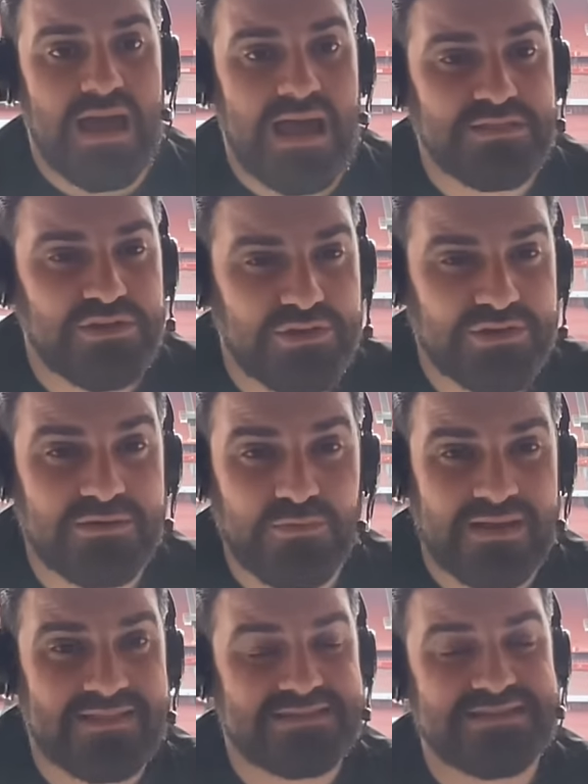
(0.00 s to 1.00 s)
And you look at
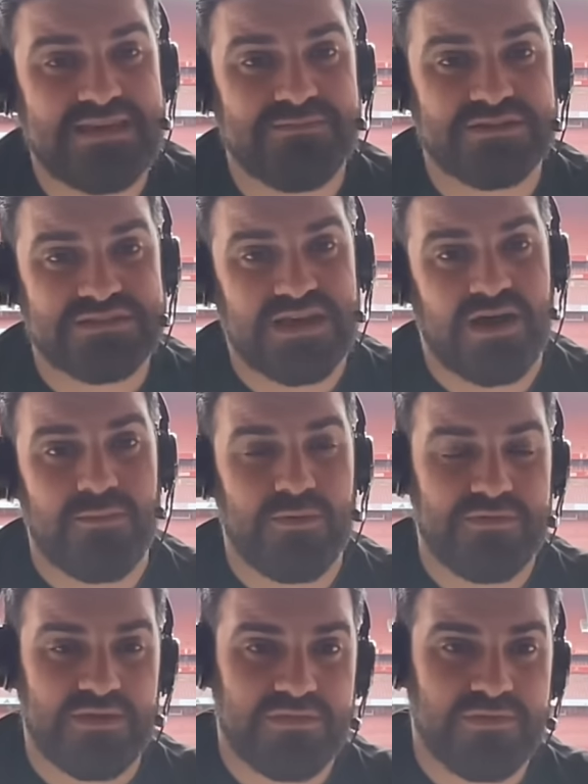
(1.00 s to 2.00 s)
where the team has come
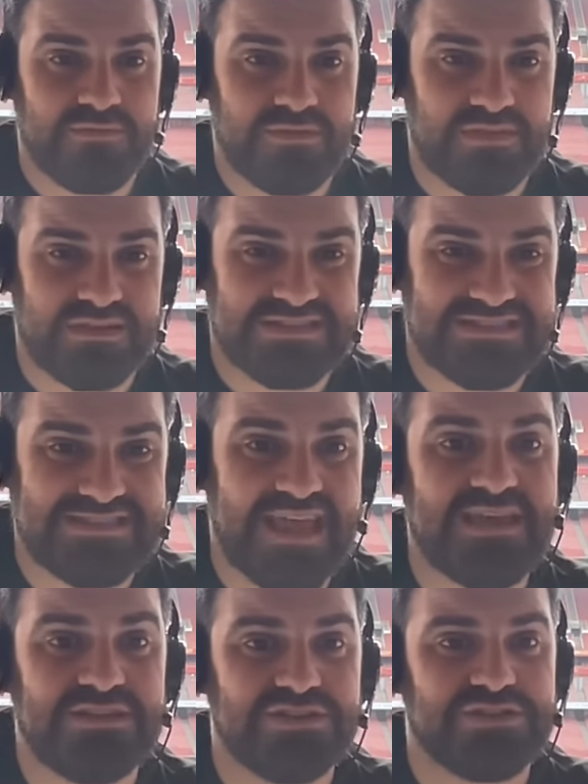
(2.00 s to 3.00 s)
and the
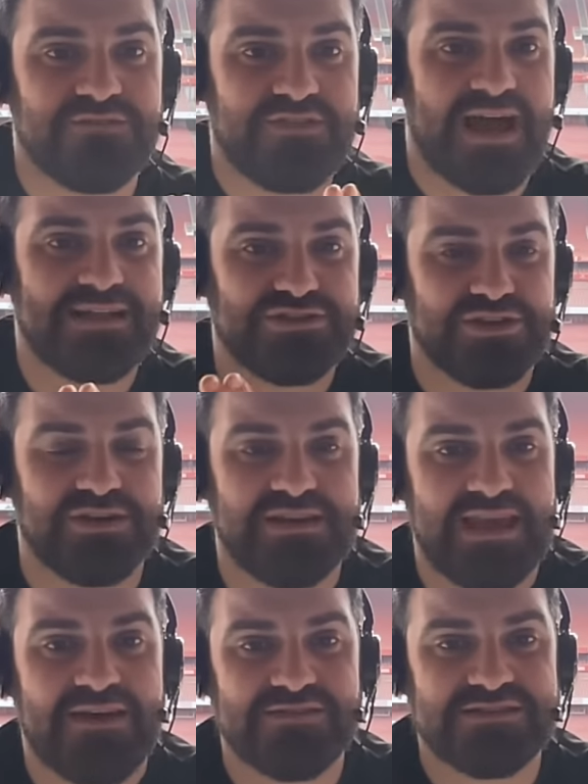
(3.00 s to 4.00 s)
stages of that
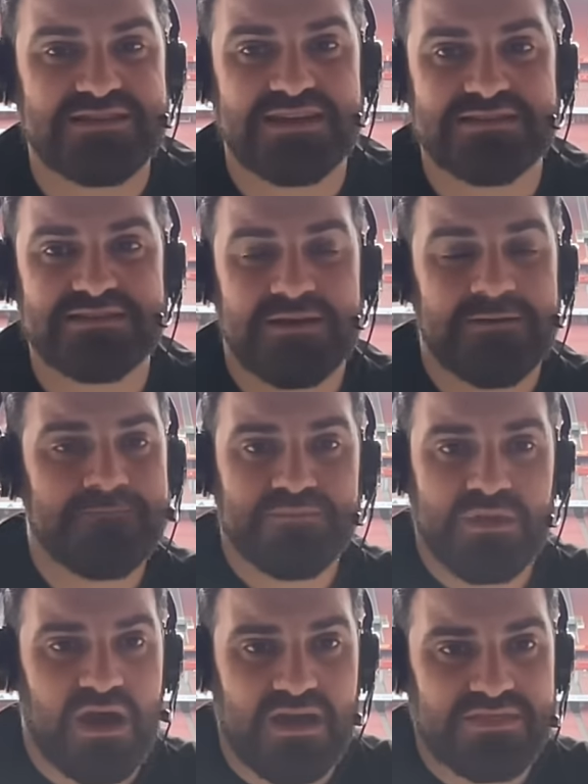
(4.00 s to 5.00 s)
journey ever since,
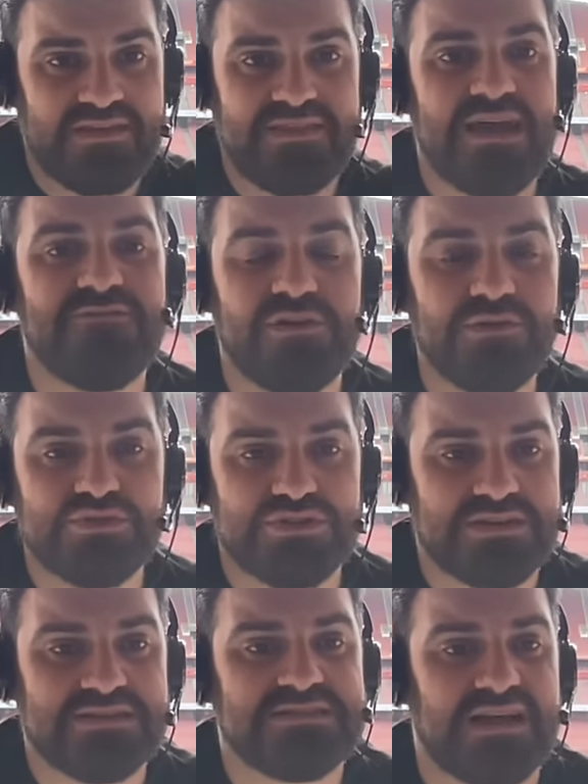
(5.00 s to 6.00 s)
I think the
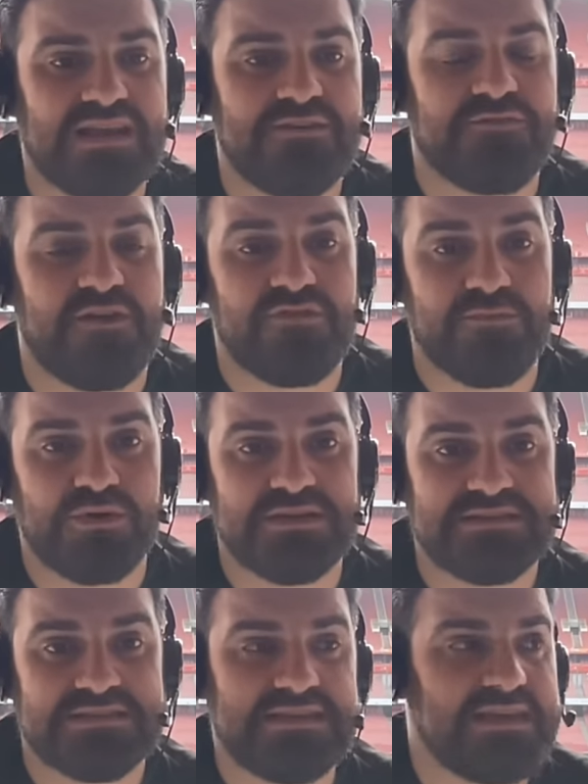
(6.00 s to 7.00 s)
evolution is clear for everybody
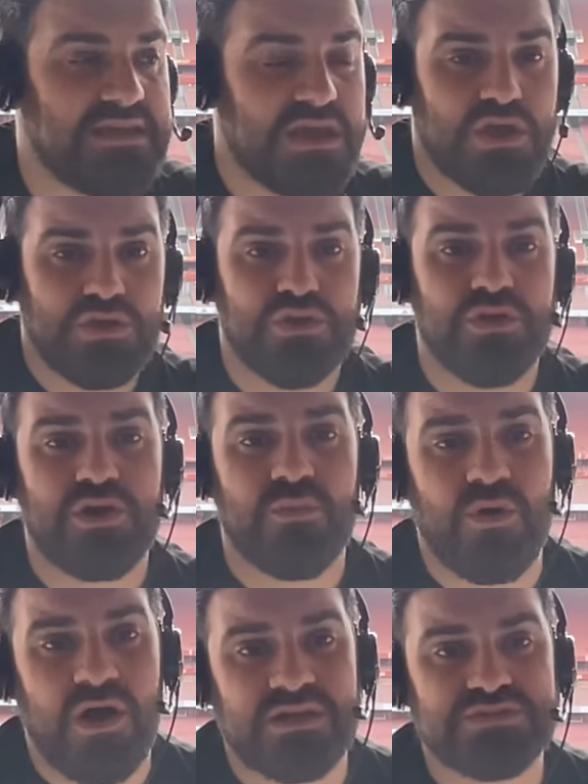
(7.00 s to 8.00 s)
to see. You look at
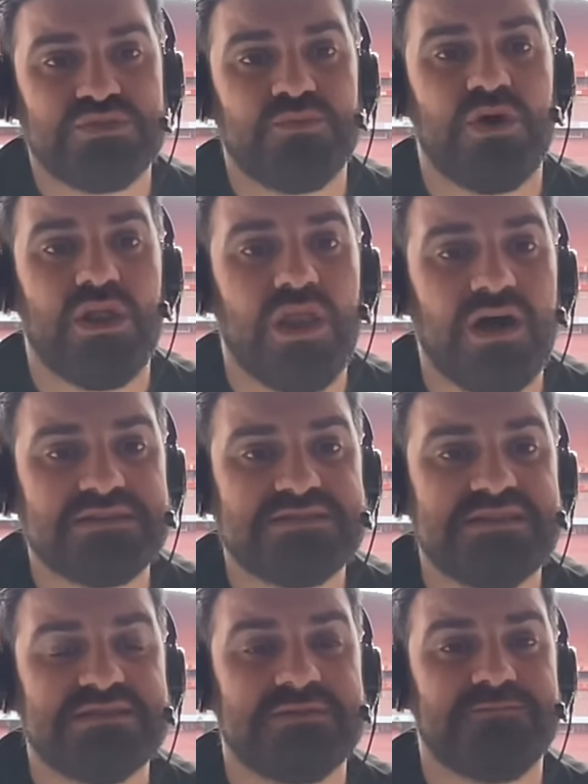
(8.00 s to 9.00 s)
what Arsenal were last
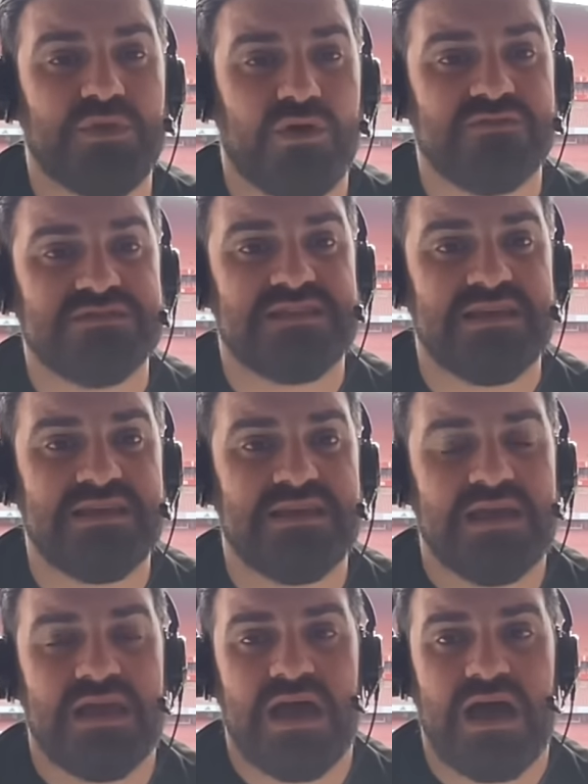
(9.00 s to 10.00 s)
season, obviously
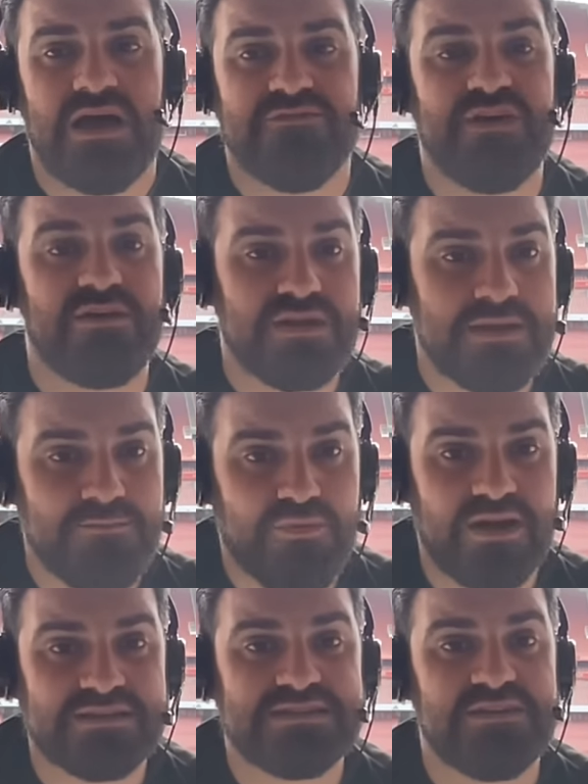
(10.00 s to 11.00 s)
very
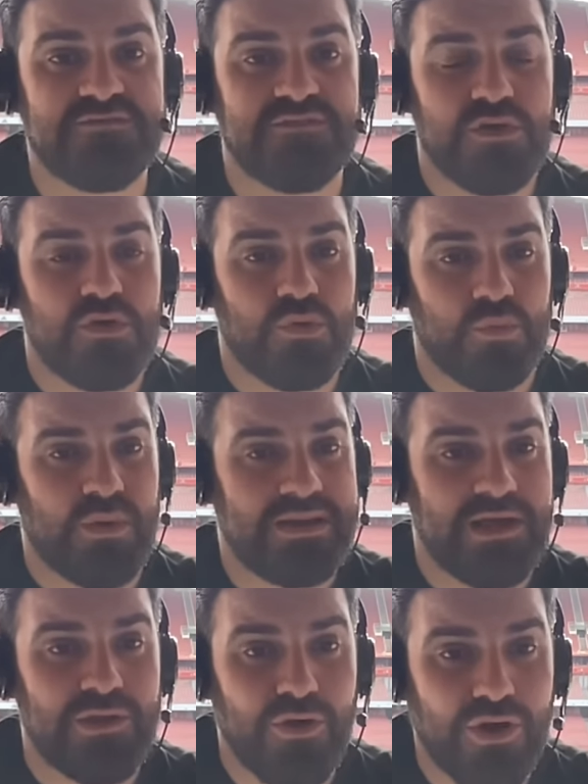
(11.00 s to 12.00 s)
impressive,
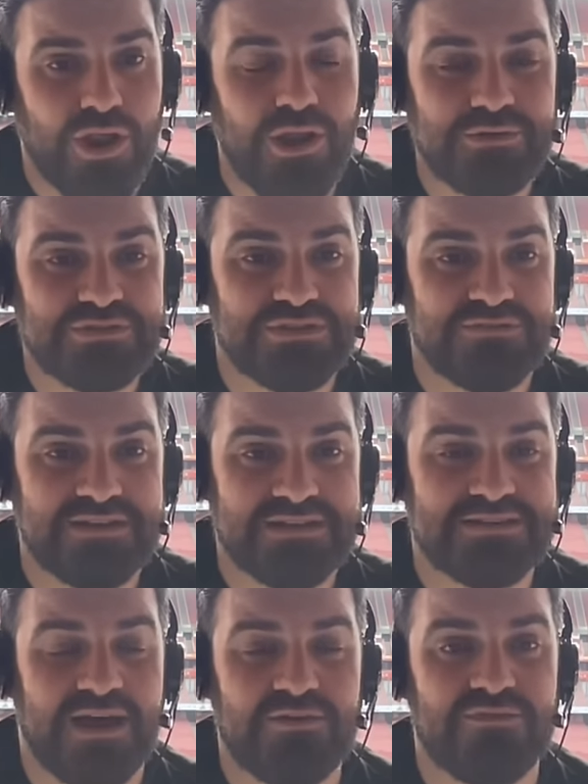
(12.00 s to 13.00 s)
went a lot closer in the
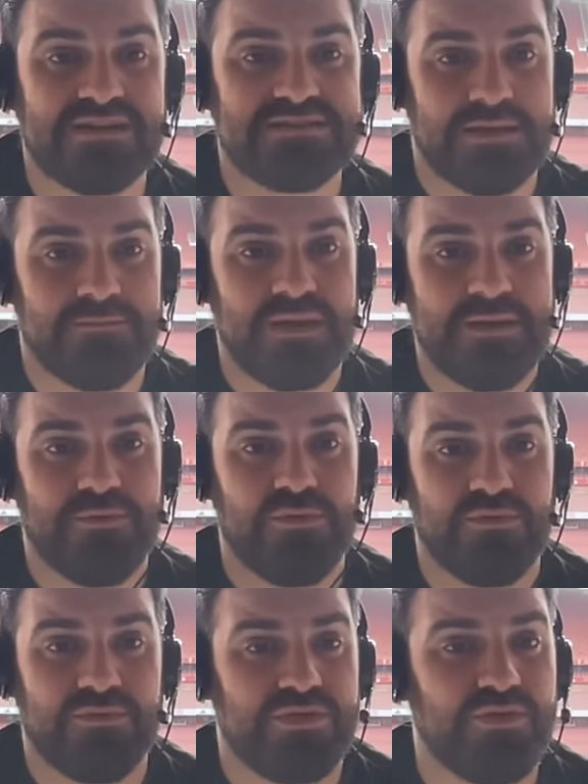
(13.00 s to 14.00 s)
title race than
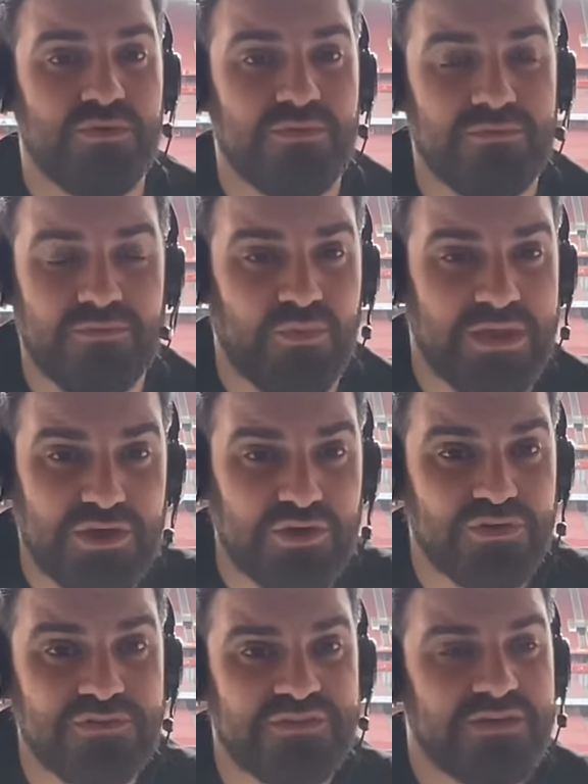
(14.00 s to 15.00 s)
people thought we
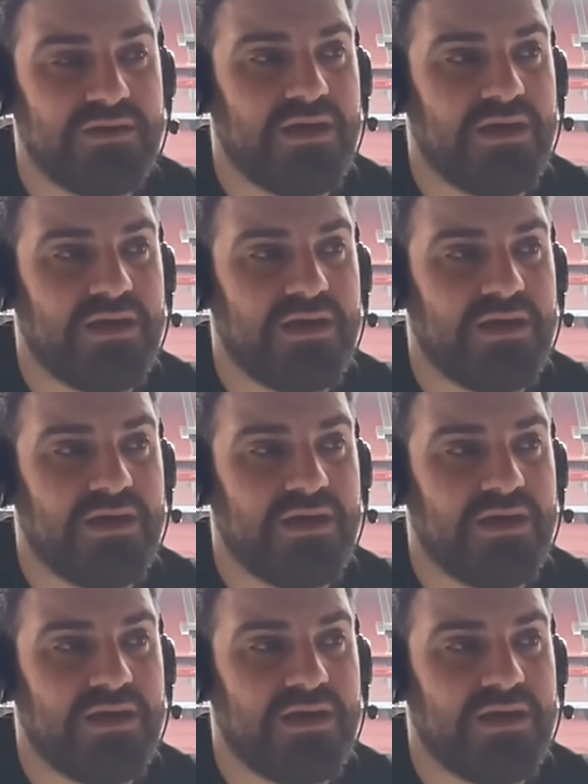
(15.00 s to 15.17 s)
could.